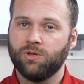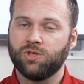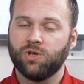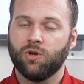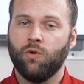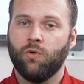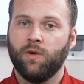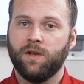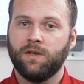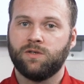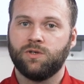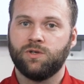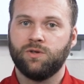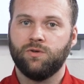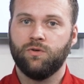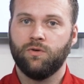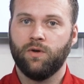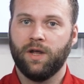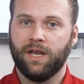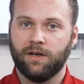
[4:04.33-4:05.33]
also going
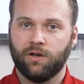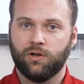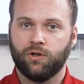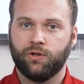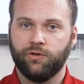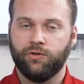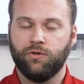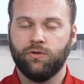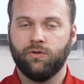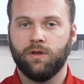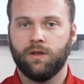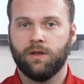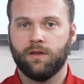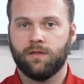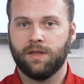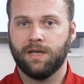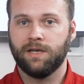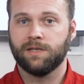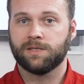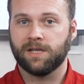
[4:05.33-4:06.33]
to include
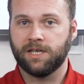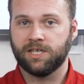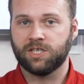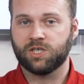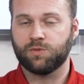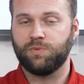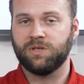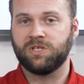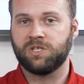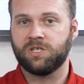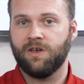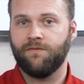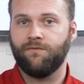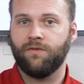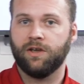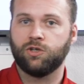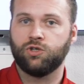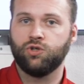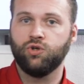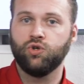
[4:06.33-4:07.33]
things like
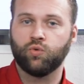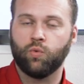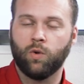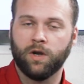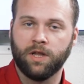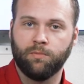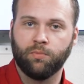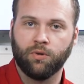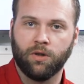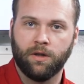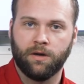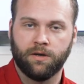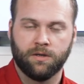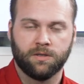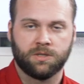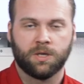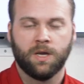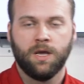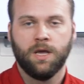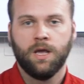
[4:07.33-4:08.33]
specific 220
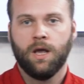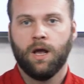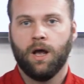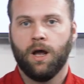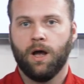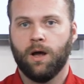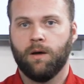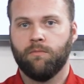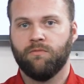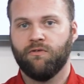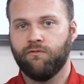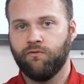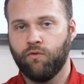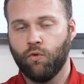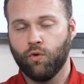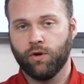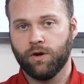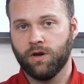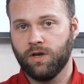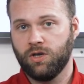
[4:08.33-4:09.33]
plugs
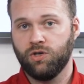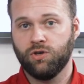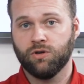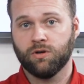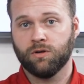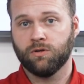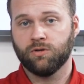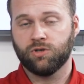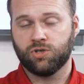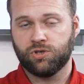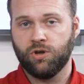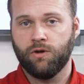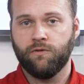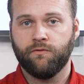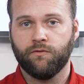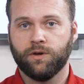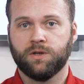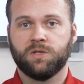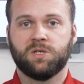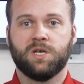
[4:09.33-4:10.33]
for your
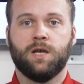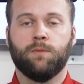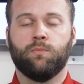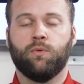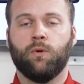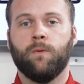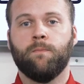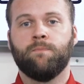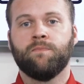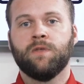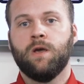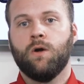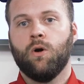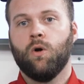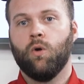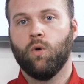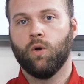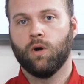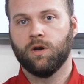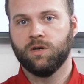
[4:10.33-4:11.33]
stove, for example,
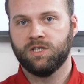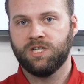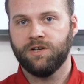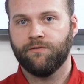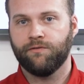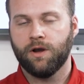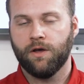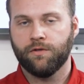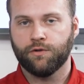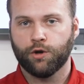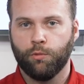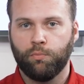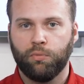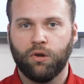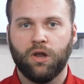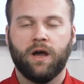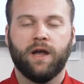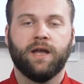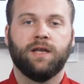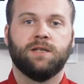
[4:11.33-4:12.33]
or different other
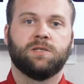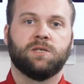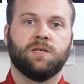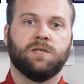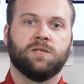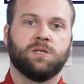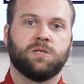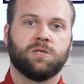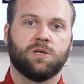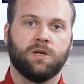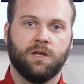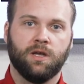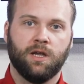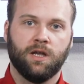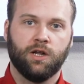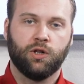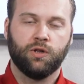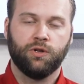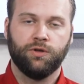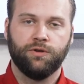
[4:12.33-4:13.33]
appliances. It's going to
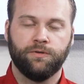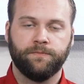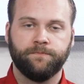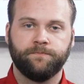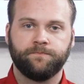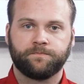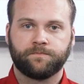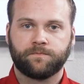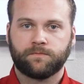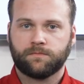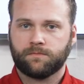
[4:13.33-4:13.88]
include